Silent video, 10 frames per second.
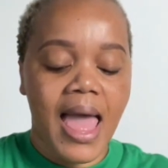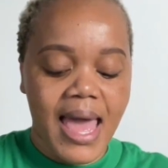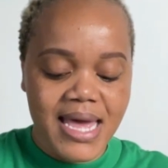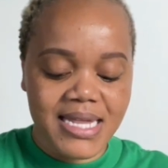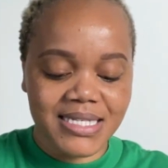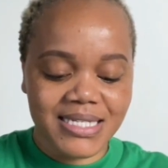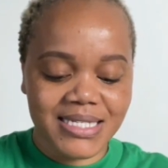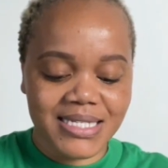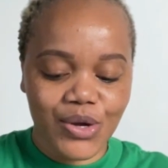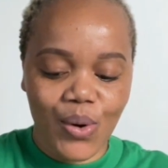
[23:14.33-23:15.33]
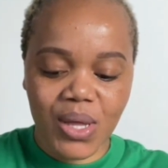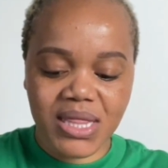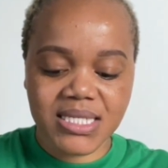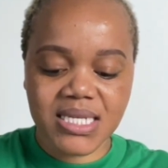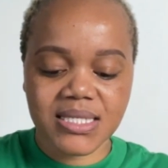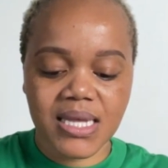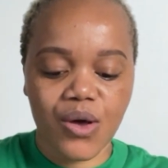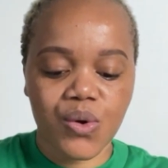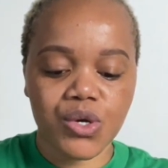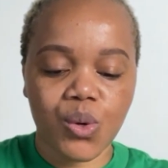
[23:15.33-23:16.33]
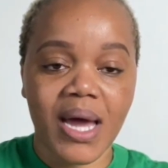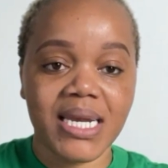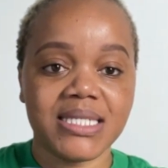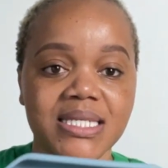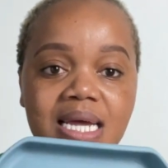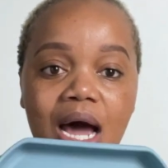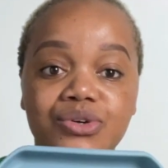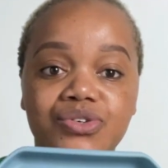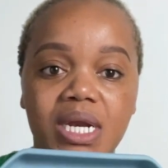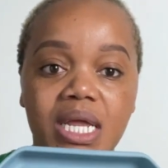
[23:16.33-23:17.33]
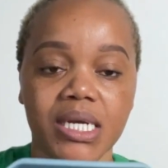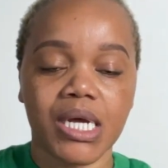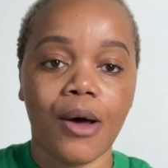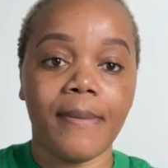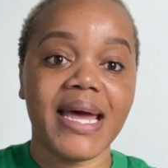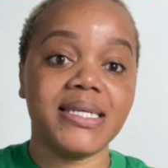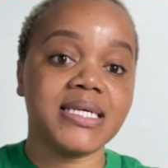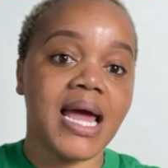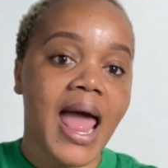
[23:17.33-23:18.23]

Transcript: And you, this is good quality, I would really recommend.